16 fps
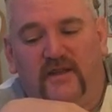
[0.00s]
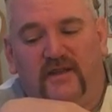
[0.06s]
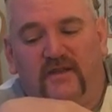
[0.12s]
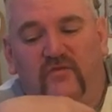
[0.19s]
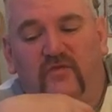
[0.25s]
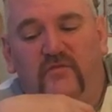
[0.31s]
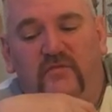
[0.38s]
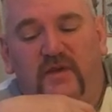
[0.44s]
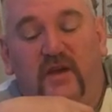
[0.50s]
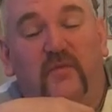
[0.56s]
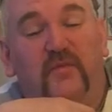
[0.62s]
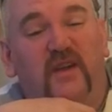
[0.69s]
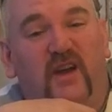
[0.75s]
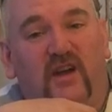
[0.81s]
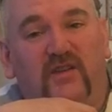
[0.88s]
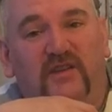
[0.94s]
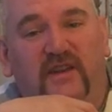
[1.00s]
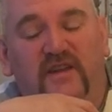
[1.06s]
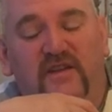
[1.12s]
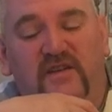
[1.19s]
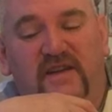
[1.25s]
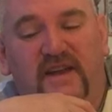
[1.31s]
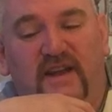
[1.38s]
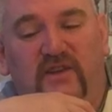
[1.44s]
That'll be hard to get
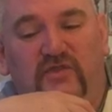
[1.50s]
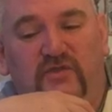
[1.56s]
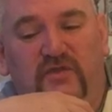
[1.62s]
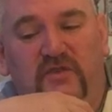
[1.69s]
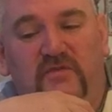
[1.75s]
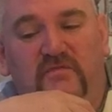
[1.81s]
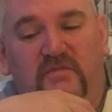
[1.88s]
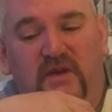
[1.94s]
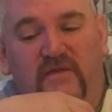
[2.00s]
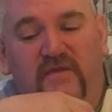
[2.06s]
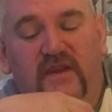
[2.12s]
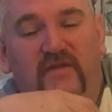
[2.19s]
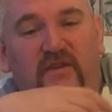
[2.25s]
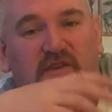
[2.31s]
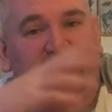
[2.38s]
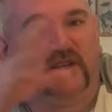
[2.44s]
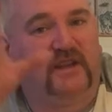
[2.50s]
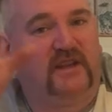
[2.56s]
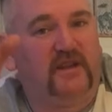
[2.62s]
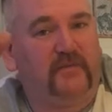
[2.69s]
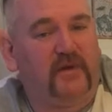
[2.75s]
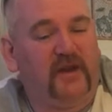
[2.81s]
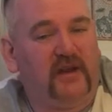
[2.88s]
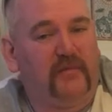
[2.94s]
your hands on. But have you ever seen
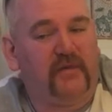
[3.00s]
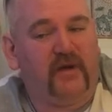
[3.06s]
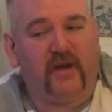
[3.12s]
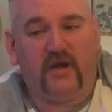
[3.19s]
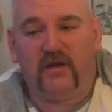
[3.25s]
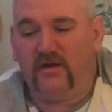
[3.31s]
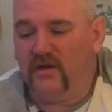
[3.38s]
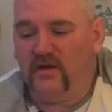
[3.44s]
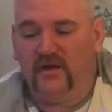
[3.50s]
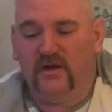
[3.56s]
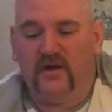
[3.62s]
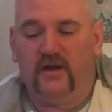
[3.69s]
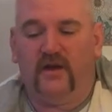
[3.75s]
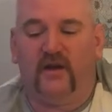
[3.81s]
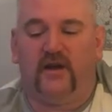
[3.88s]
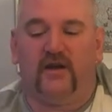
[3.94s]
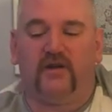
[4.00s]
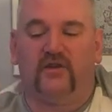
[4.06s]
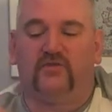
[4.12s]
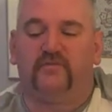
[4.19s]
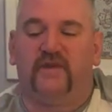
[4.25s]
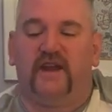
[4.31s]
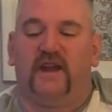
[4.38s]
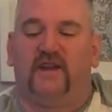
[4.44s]
it in a bar?
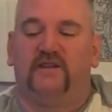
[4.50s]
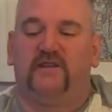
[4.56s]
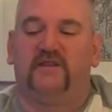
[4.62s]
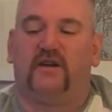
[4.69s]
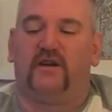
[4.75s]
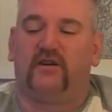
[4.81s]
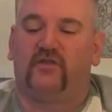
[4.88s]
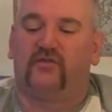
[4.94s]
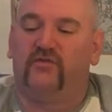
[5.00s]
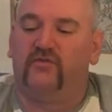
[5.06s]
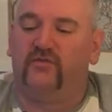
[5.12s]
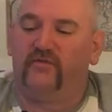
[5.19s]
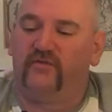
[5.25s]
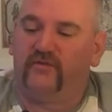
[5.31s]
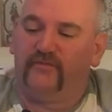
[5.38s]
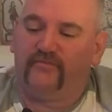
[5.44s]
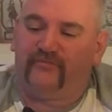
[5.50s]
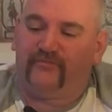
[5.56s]
Ardbeg Dark Cove.